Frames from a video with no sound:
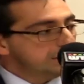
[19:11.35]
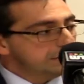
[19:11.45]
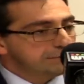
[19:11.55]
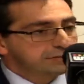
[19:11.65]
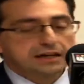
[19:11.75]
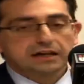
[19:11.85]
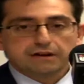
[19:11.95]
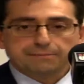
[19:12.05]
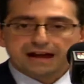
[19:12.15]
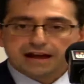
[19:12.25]
plenary
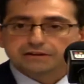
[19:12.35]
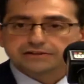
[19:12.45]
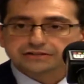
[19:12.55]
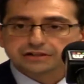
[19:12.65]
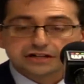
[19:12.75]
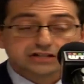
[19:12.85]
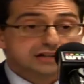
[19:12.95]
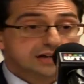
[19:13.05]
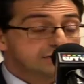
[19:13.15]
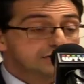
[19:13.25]
powers to legislate
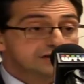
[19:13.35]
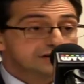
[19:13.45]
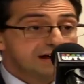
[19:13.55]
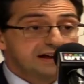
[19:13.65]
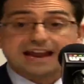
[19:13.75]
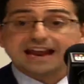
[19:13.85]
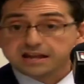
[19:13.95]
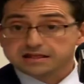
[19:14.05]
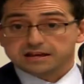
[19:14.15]
on just about anything.